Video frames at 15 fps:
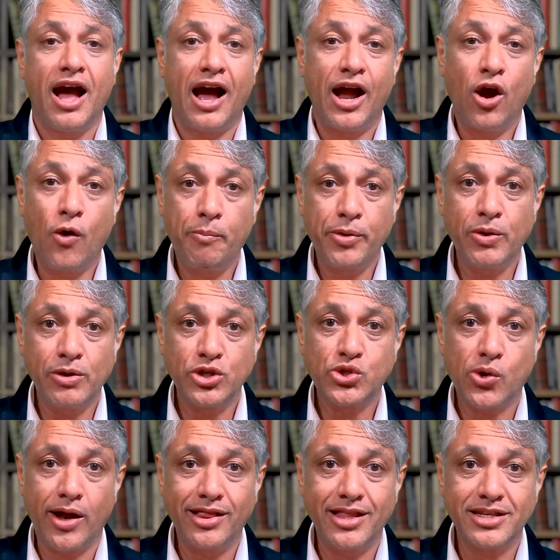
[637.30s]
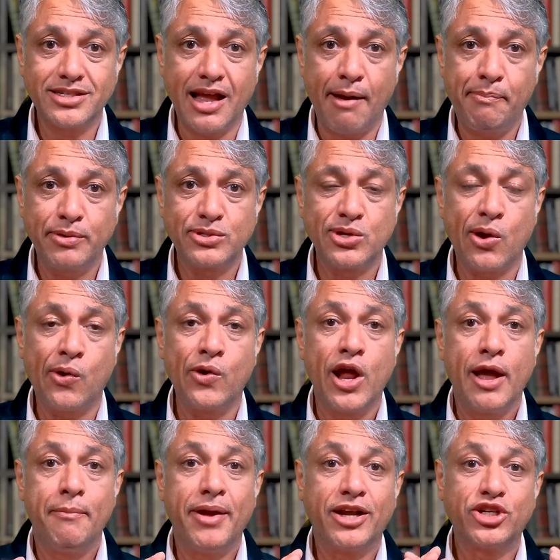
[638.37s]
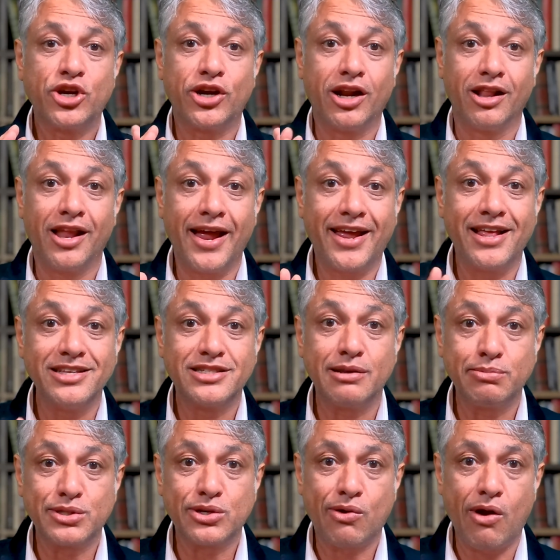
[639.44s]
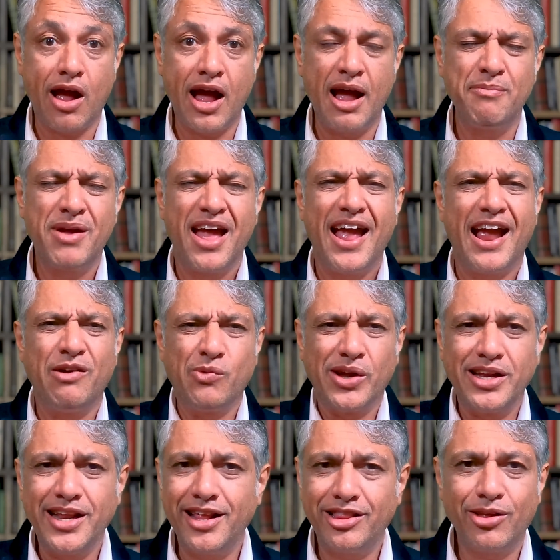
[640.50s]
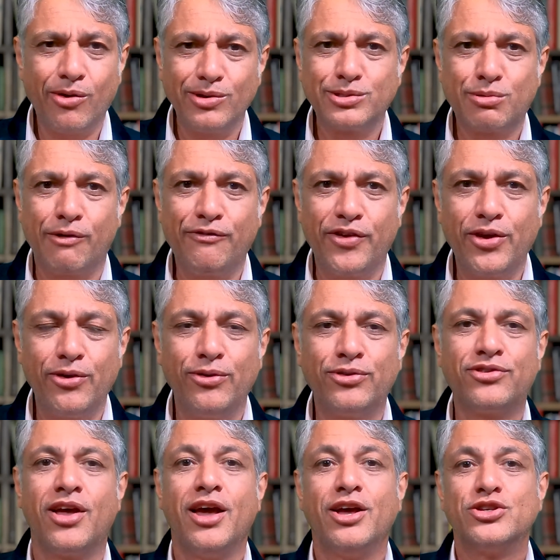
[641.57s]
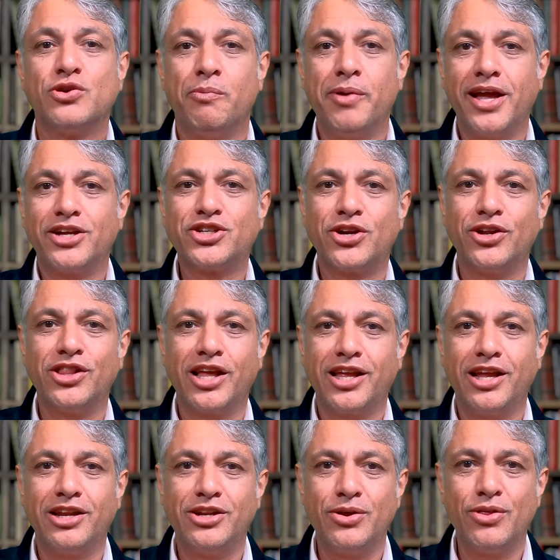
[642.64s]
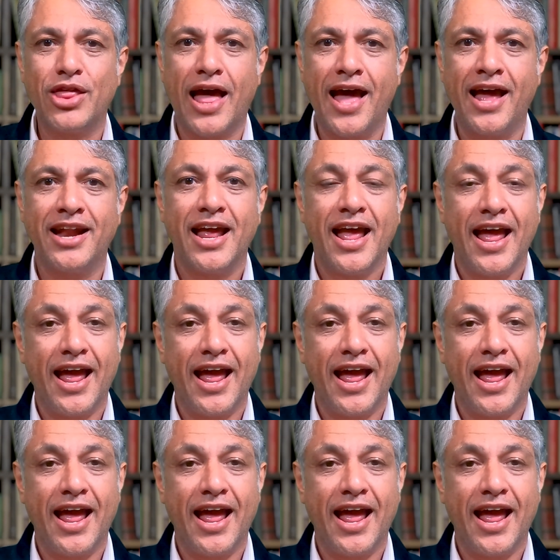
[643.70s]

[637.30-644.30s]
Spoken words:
I hope you enjoyed this episode. Make sure to like and subscribe, and we need those reviews, so make sure that you do that.